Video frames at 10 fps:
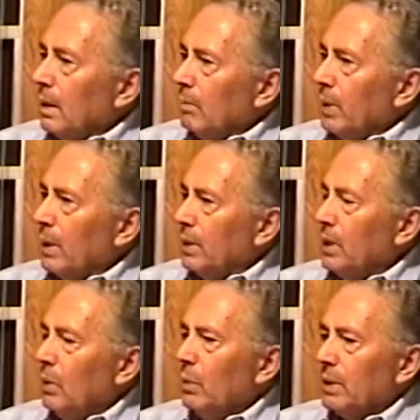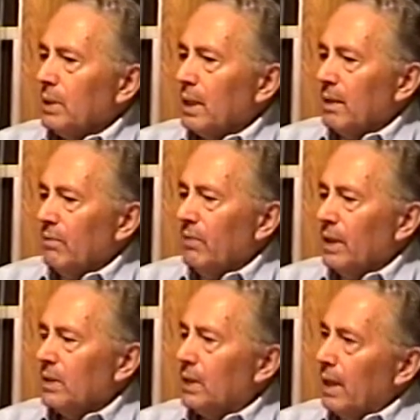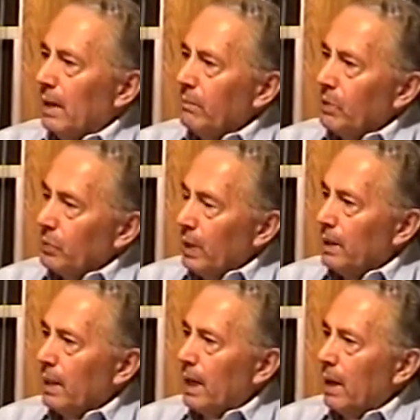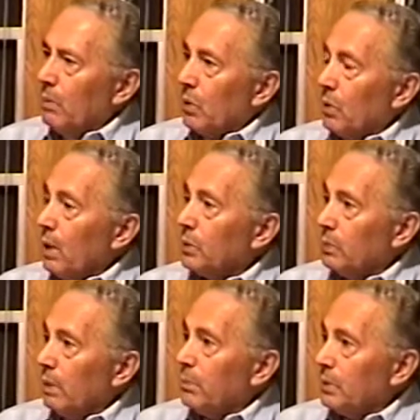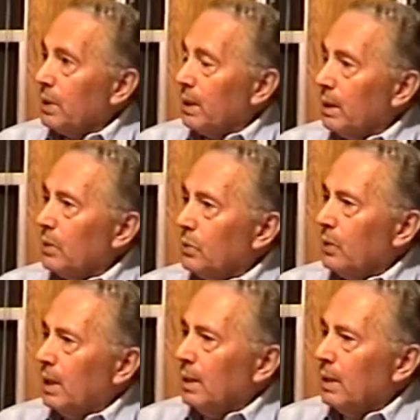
Because he wasn't convinced that every trade that came across represented a trade.